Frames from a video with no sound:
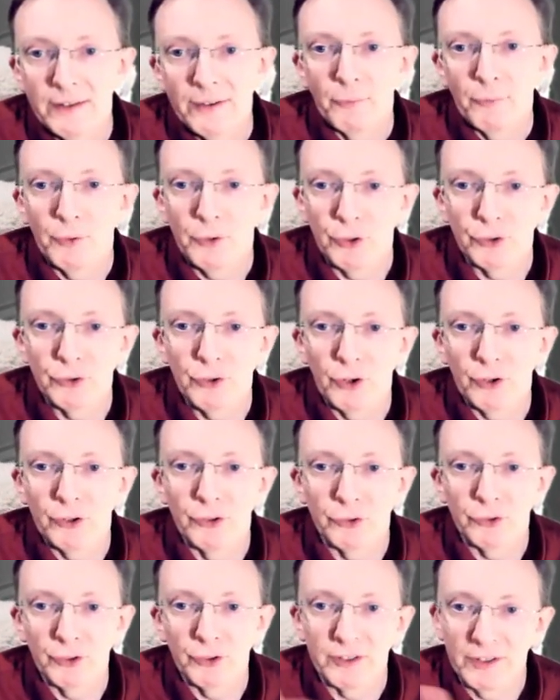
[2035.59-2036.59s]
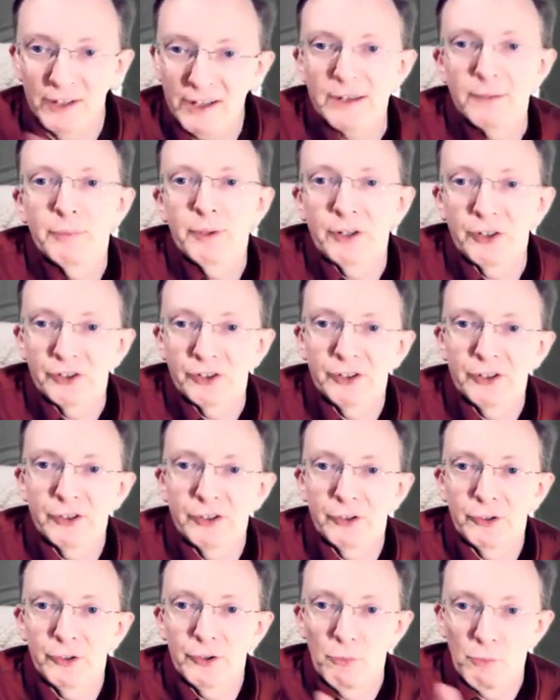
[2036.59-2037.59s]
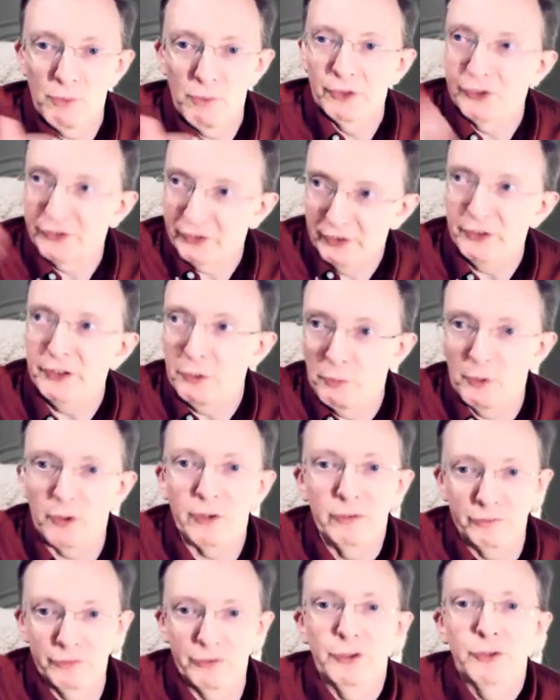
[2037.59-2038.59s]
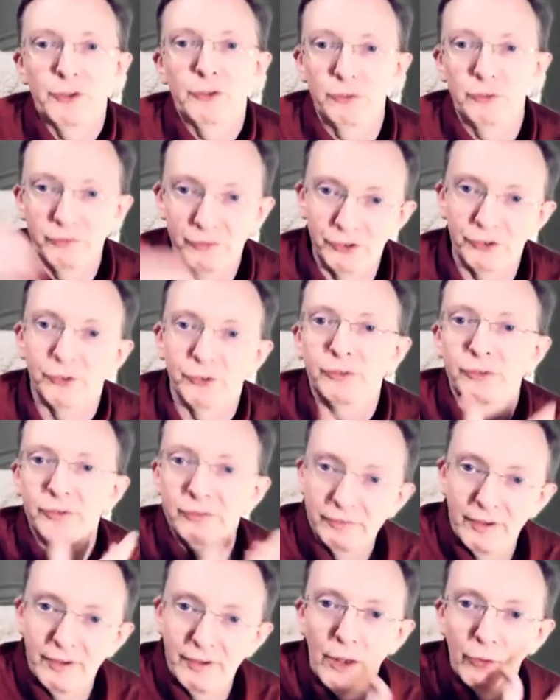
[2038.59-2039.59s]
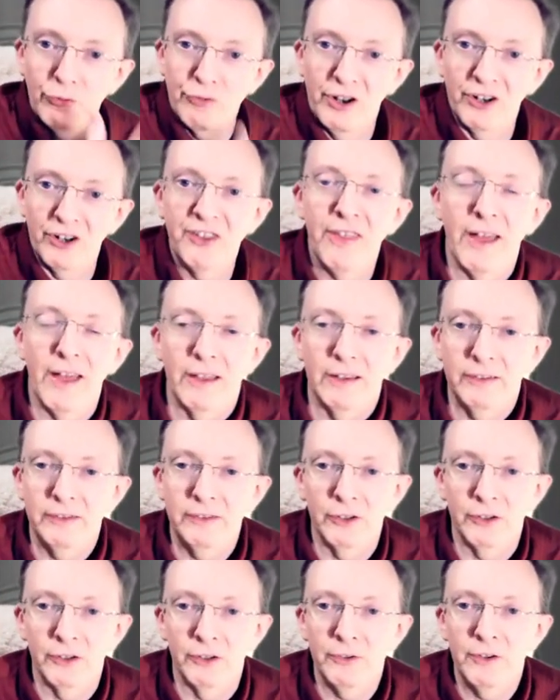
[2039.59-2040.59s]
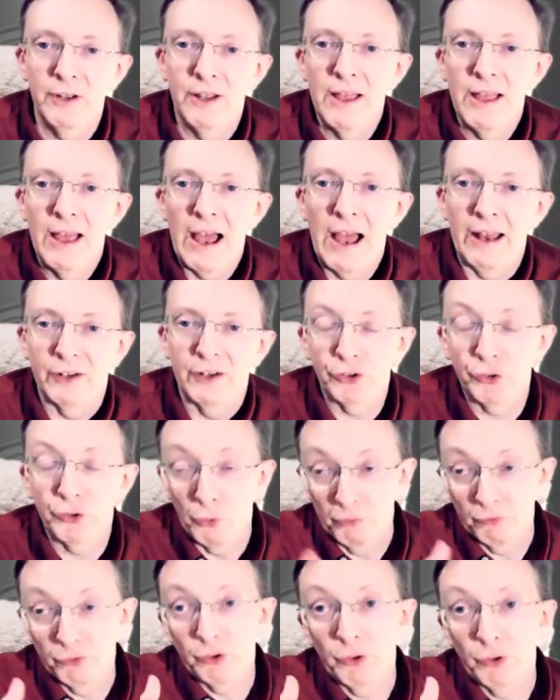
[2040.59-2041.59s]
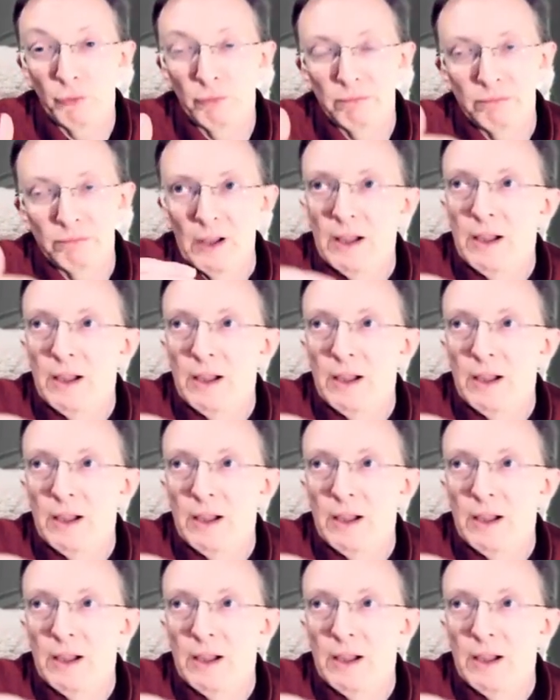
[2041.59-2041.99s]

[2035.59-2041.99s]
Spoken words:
when you're talking to a client, because they're going to go, well, it's clearly working for you, so I'll trust that, And so